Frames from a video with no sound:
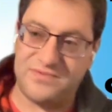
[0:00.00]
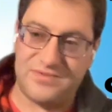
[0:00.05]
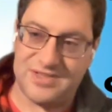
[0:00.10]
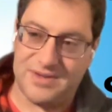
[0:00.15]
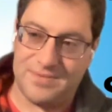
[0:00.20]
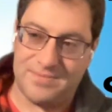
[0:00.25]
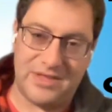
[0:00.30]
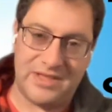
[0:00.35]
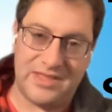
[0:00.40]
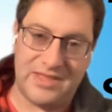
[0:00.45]

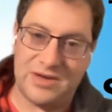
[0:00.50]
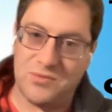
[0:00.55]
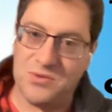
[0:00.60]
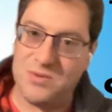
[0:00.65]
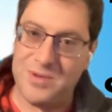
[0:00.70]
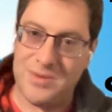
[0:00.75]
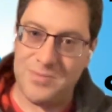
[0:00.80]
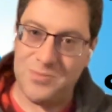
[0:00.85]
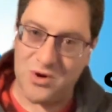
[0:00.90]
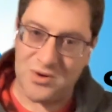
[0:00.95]
something that
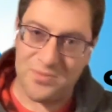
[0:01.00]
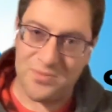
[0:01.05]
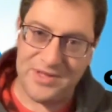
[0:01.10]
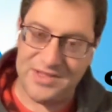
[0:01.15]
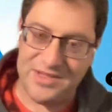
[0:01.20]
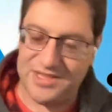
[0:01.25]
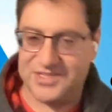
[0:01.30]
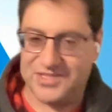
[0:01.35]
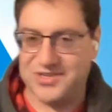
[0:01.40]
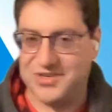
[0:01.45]
would be more
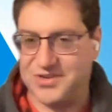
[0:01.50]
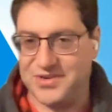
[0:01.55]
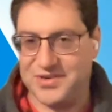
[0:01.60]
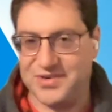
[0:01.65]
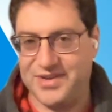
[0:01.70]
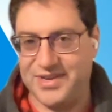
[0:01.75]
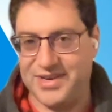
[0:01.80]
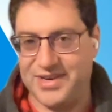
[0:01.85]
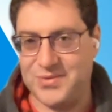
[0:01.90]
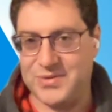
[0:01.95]
appealing to her
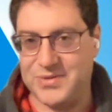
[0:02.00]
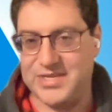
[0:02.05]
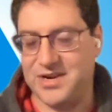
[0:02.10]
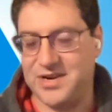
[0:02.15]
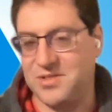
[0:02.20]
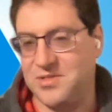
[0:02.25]
you know which had